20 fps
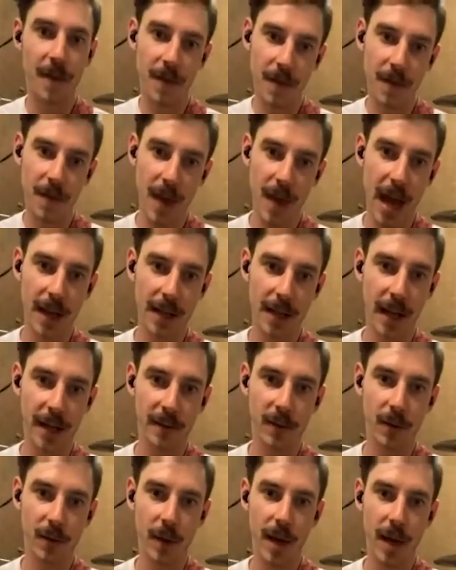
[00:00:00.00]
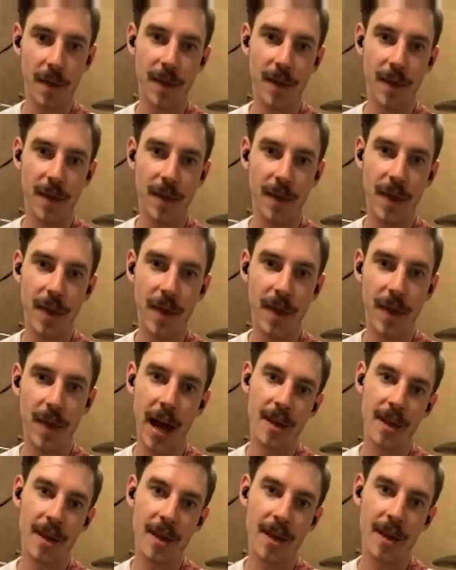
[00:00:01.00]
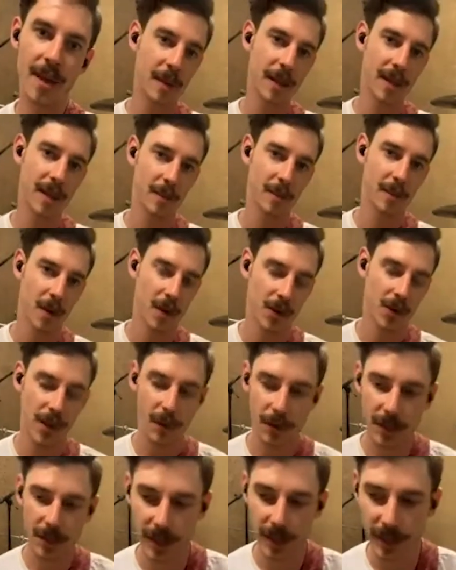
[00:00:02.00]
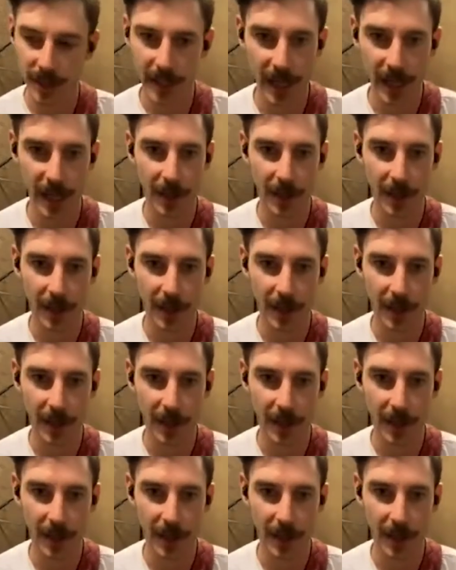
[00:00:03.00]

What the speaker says: That kind of a way, that would be the approach I would kind of take.